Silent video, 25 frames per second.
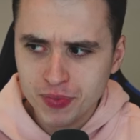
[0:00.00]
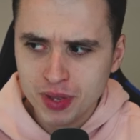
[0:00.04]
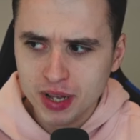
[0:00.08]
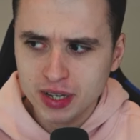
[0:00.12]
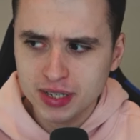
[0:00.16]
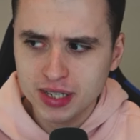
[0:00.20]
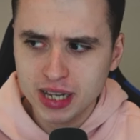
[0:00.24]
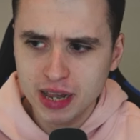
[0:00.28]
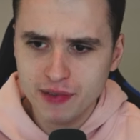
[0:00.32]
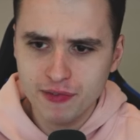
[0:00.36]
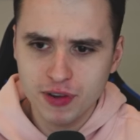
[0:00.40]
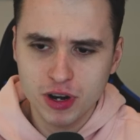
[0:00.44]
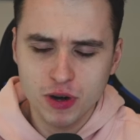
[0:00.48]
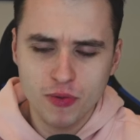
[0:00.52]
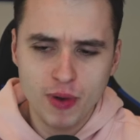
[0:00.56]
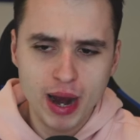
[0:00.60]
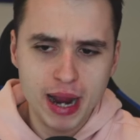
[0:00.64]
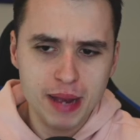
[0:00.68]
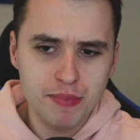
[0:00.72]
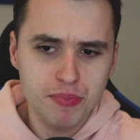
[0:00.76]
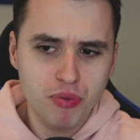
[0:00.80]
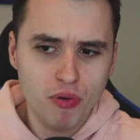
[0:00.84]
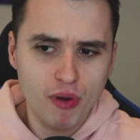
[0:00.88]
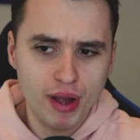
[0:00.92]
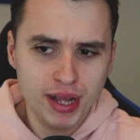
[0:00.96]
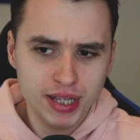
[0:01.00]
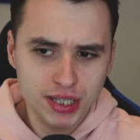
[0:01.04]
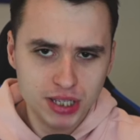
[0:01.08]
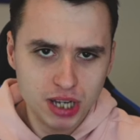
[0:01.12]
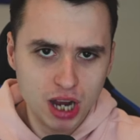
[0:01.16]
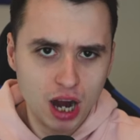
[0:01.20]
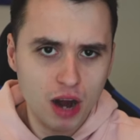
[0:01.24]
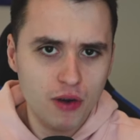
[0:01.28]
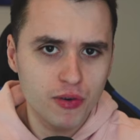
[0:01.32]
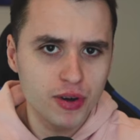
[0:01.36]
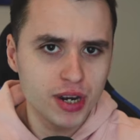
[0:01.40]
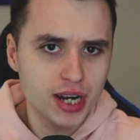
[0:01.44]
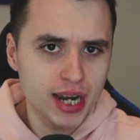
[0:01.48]
7 or 8 points
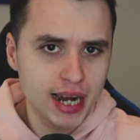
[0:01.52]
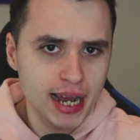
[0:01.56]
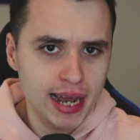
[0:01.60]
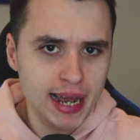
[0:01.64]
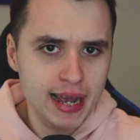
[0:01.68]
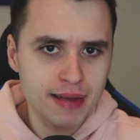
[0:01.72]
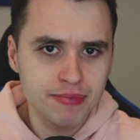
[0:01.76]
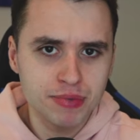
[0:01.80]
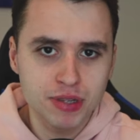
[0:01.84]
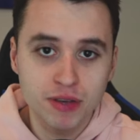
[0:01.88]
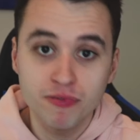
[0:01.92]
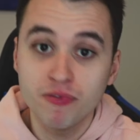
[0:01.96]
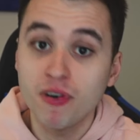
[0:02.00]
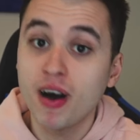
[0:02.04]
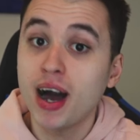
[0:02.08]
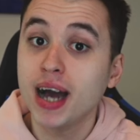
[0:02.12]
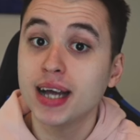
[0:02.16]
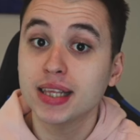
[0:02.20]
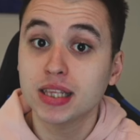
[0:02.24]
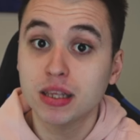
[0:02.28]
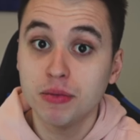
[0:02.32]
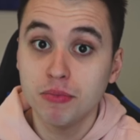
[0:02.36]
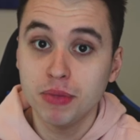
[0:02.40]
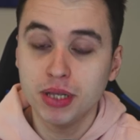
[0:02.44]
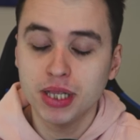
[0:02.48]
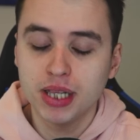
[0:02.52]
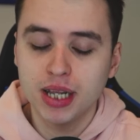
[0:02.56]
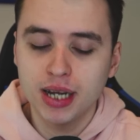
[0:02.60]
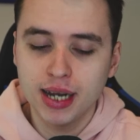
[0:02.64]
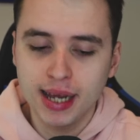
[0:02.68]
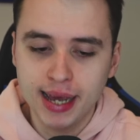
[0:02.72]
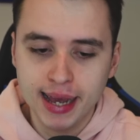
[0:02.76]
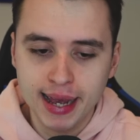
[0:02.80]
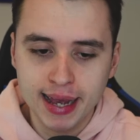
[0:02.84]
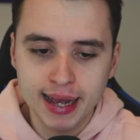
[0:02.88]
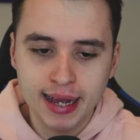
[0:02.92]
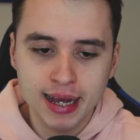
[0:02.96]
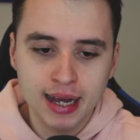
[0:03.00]
currently, divide them in the
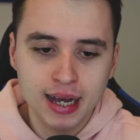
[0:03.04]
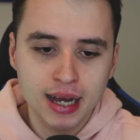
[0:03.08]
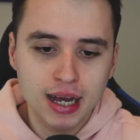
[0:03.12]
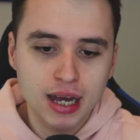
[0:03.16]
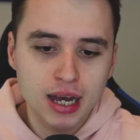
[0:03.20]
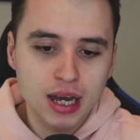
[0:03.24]
league.